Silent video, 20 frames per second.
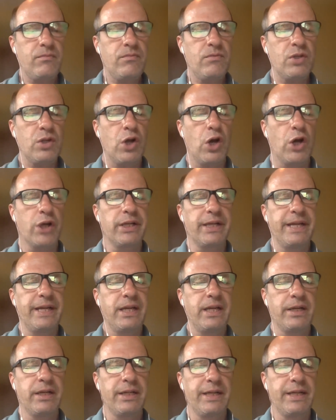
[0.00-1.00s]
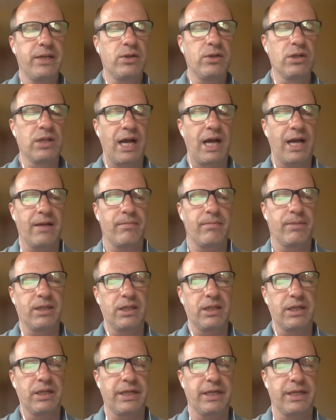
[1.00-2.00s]
on legal
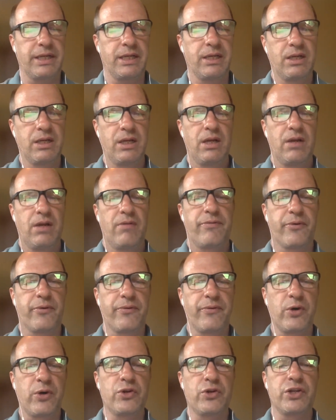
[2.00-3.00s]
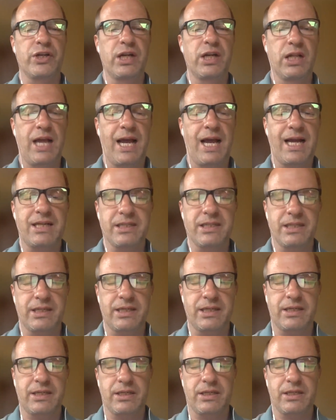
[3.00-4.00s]
liability for Virgin Galactic.
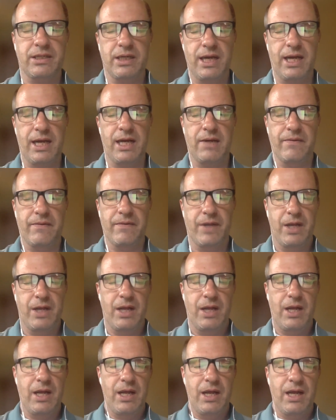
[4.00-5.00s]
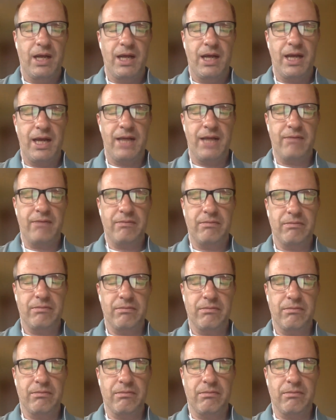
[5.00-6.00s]
And
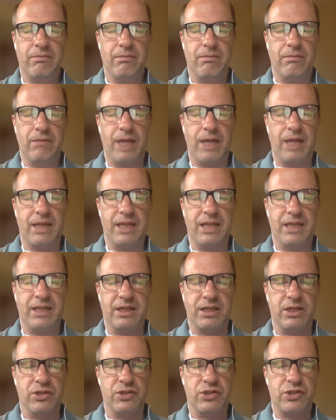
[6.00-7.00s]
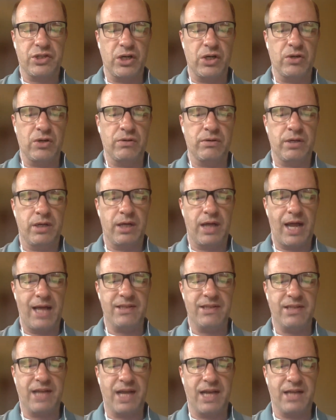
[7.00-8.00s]
I think the concern,
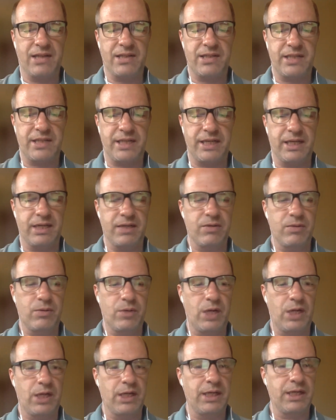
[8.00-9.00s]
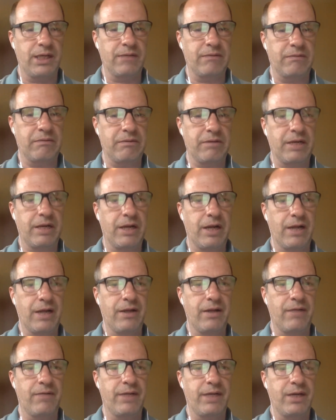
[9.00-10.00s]
as I see it, Wally, and I'd
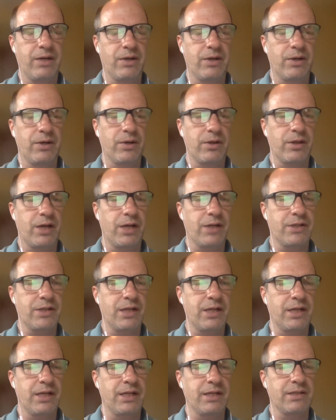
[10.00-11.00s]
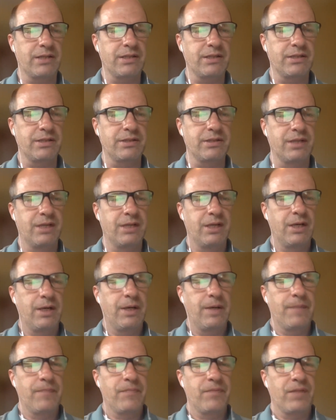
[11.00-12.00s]
love to hear your thoughts on this, is
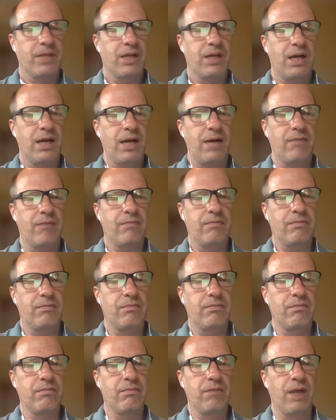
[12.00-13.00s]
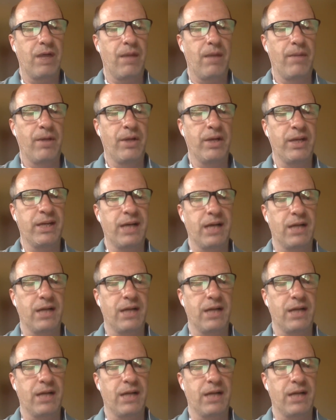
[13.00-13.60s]
$1 million